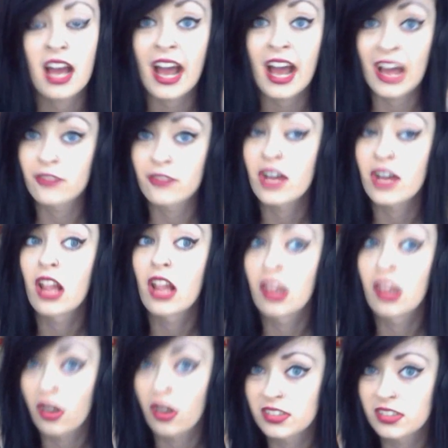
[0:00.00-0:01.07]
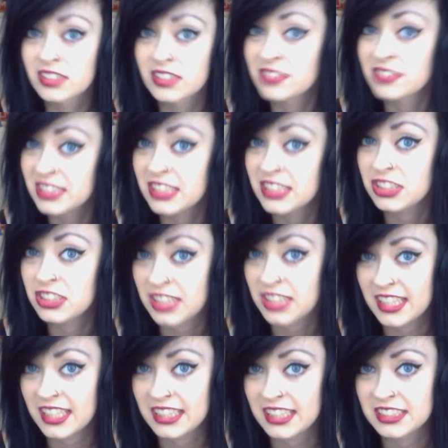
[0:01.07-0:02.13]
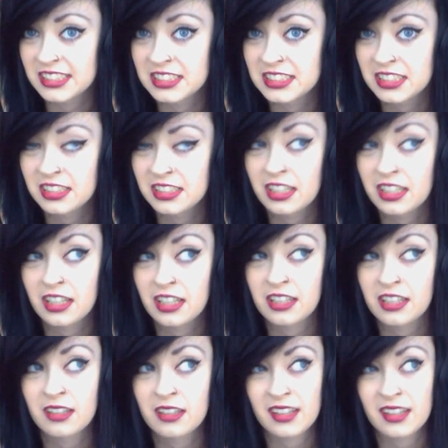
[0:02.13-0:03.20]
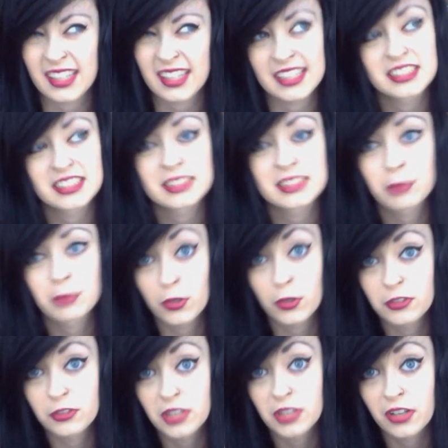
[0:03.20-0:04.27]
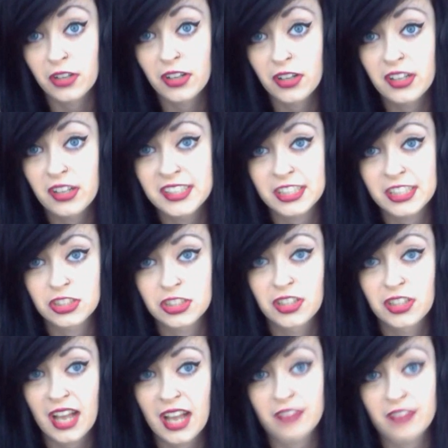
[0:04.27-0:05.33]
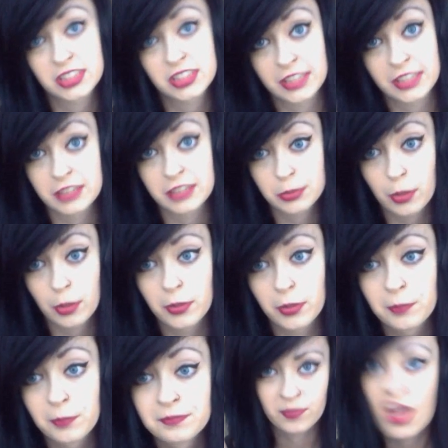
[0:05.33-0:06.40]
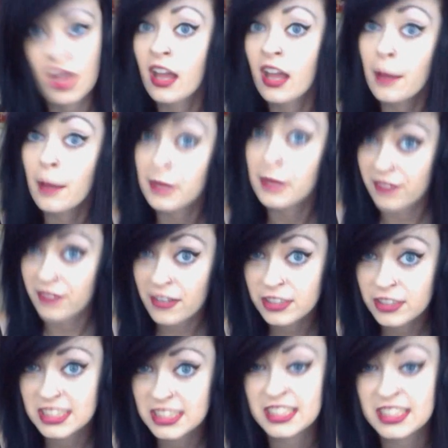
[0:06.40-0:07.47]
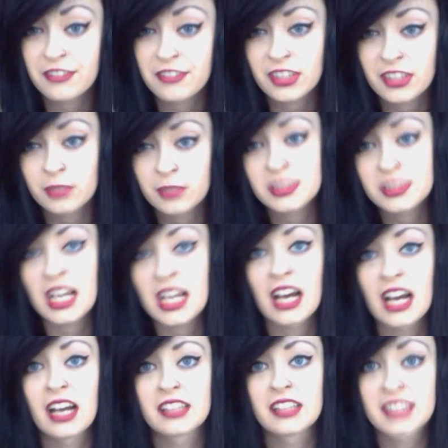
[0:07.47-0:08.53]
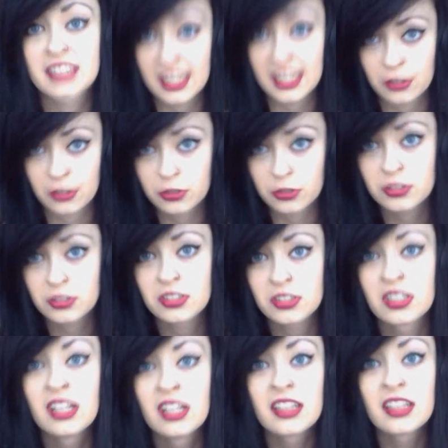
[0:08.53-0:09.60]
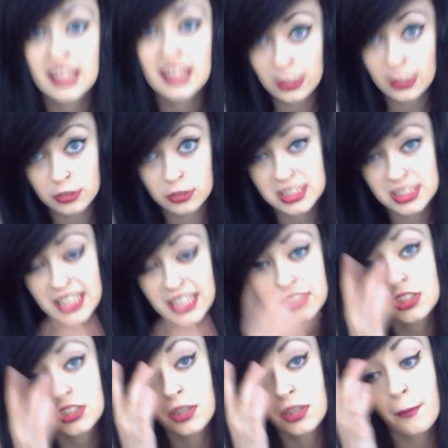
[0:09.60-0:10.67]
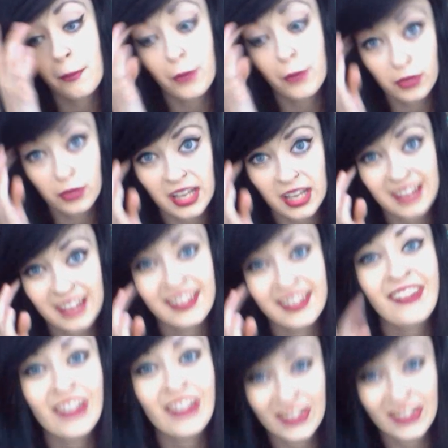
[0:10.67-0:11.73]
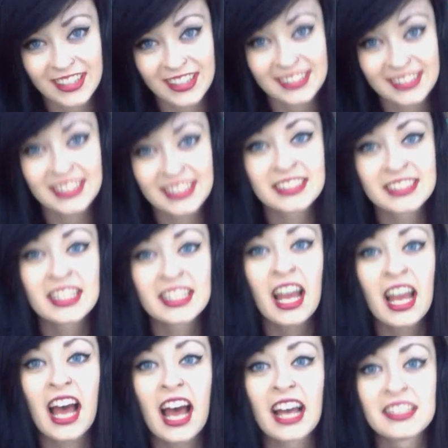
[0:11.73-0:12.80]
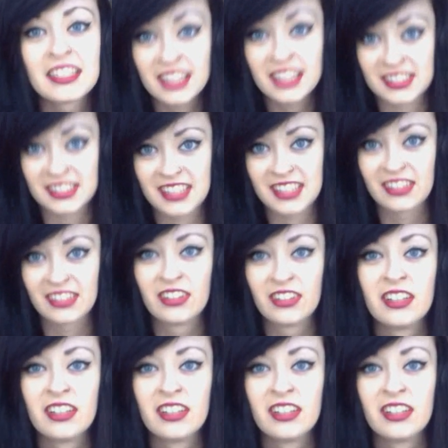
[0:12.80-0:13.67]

I have a lot of Stitch teddies. Like, it's bordering on an addiction. I have a serious problem. My favourite Disney films are Tangled, Lilo and Stitch, Mulan, Hercules, and Tarzan.